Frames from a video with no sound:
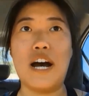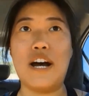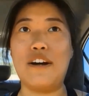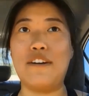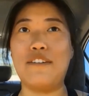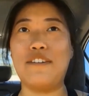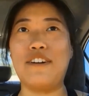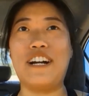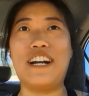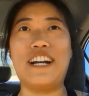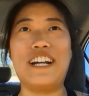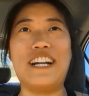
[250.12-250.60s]

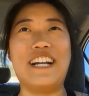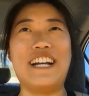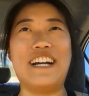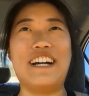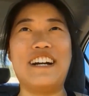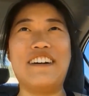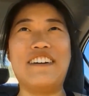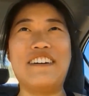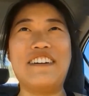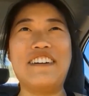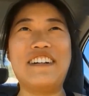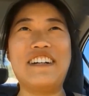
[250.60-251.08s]
hot right
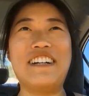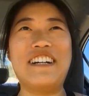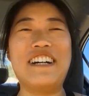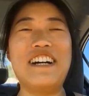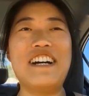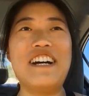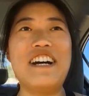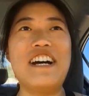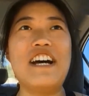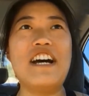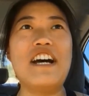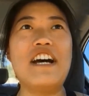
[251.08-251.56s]
now.
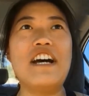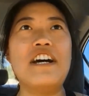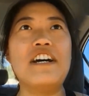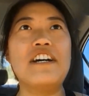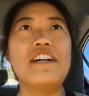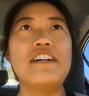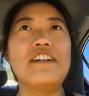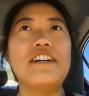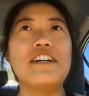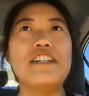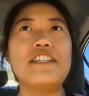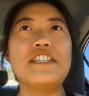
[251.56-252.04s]

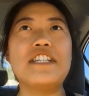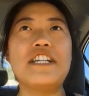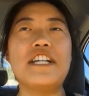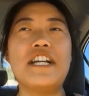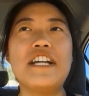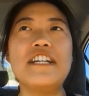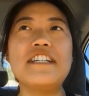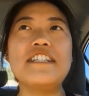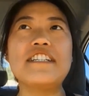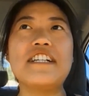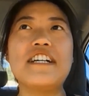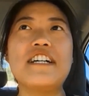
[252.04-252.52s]

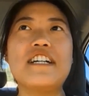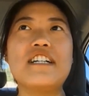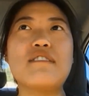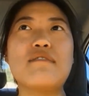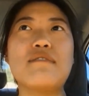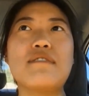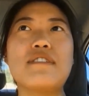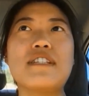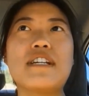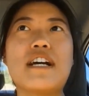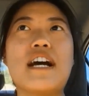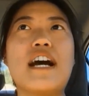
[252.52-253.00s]
Today's
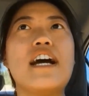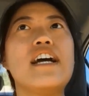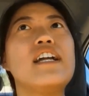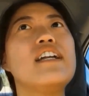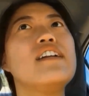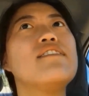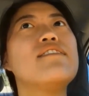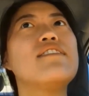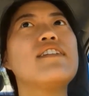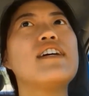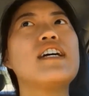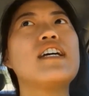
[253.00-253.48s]
class was
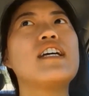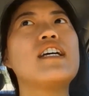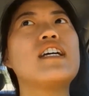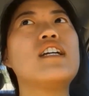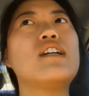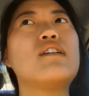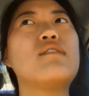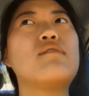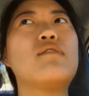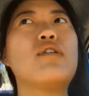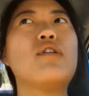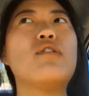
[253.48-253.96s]
kind of like
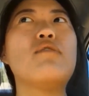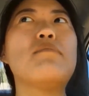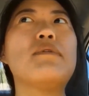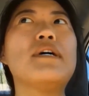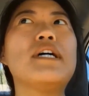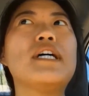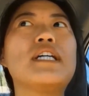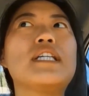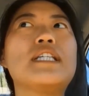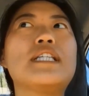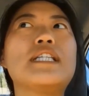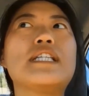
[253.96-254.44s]
an
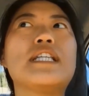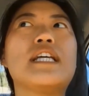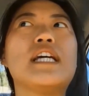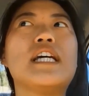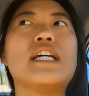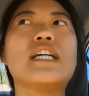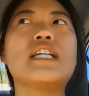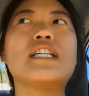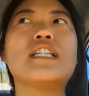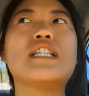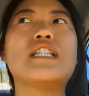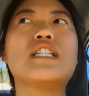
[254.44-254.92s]
aerobics,
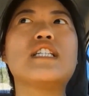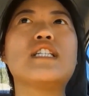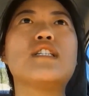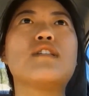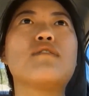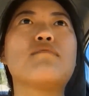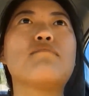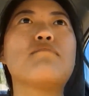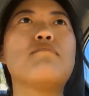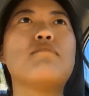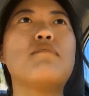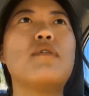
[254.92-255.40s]
like
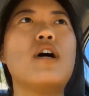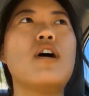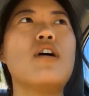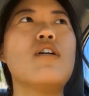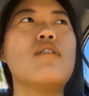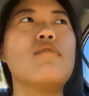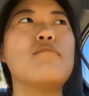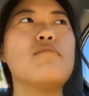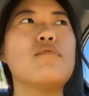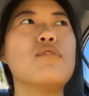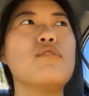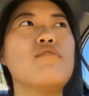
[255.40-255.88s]

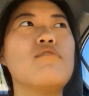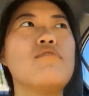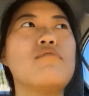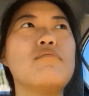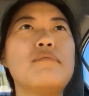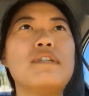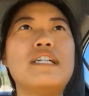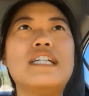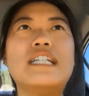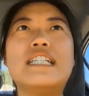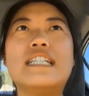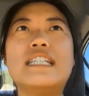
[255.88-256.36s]
small
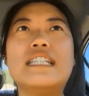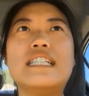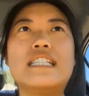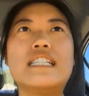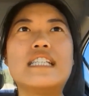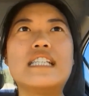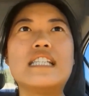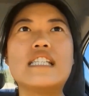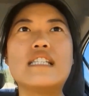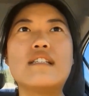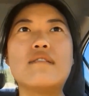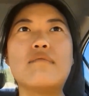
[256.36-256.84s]

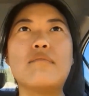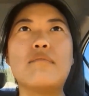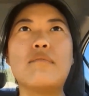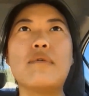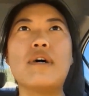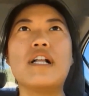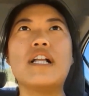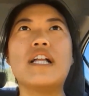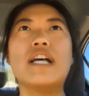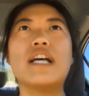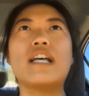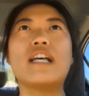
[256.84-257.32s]
movements,
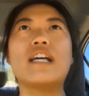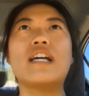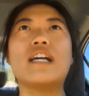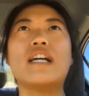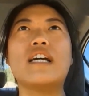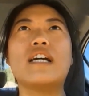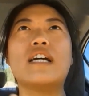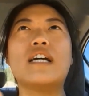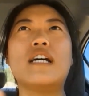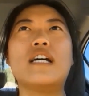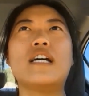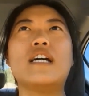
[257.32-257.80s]
but like,
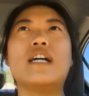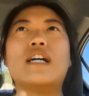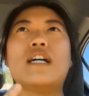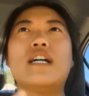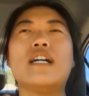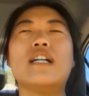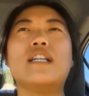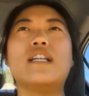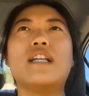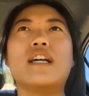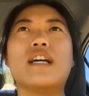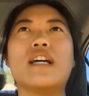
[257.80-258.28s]

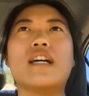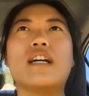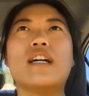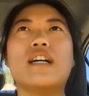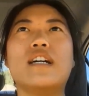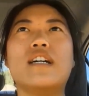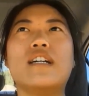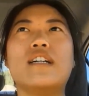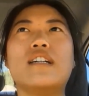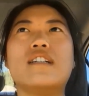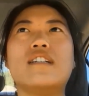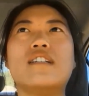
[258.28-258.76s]
like
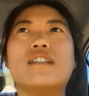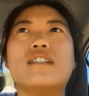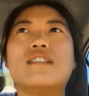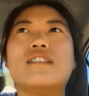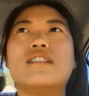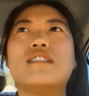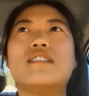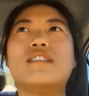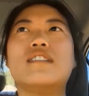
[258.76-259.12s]
a,